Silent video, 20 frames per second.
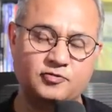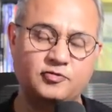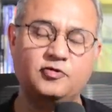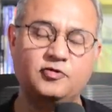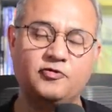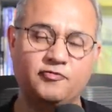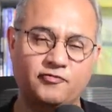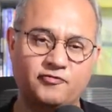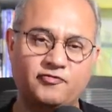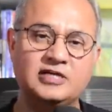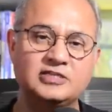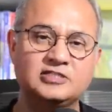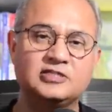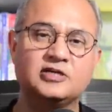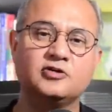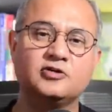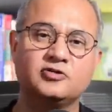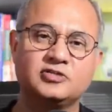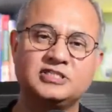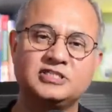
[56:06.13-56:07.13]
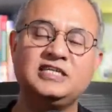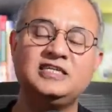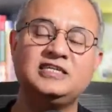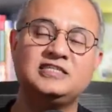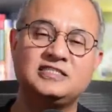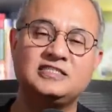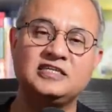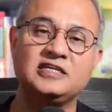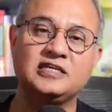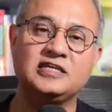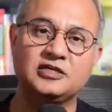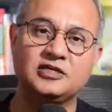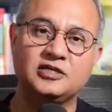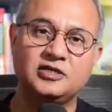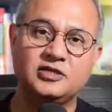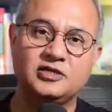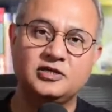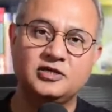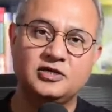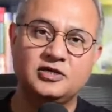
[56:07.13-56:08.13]
pfizer or cdc
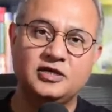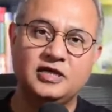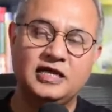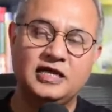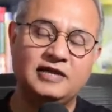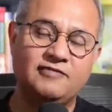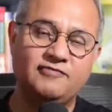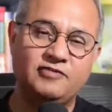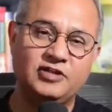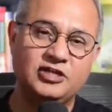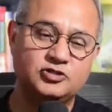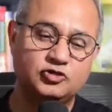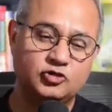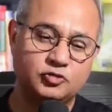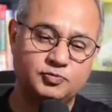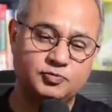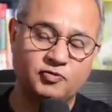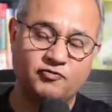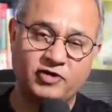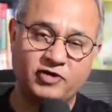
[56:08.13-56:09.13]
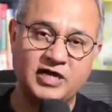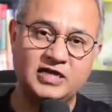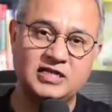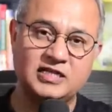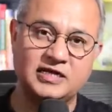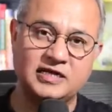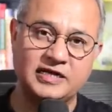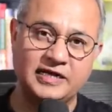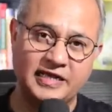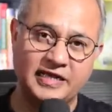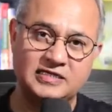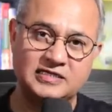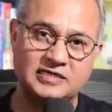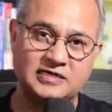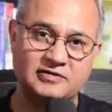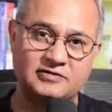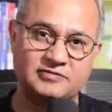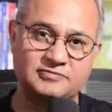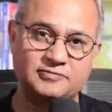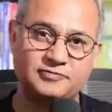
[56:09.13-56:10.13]
and fda should provide that data